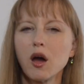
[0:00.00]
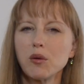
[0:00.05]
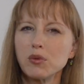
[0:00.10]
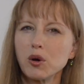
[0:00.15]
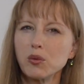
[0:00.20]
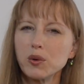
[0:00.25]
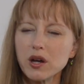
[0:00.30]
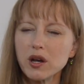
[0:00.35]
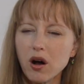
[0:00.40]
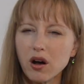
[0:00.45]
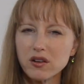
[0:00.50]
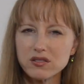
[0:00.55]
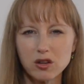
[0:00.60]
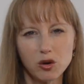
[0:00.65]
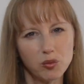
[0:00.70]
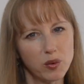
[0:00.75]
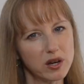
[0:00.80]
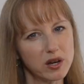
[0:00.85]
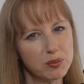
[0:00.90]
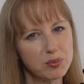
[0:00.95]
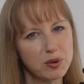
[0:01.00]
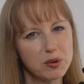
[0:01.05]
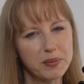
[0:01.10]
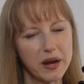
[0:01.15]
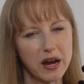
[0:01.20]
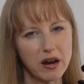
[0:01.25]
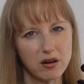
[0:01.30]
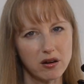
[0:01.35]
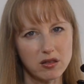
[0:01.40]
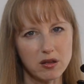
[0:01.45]
but we also want to
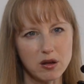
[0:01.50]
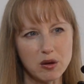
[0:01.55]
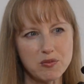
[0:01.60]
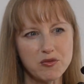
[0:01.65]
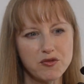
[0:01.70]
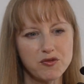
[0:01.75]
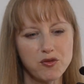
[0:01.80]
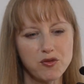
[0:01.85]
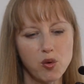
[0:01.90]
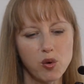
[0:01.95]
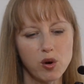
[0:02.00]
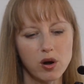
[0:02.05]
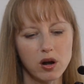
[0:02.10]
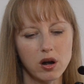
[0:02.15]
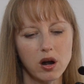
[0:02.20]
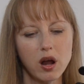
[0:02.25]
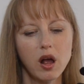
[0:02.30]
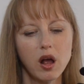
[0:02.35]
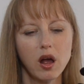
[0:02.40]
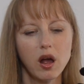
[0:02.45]
prepare them for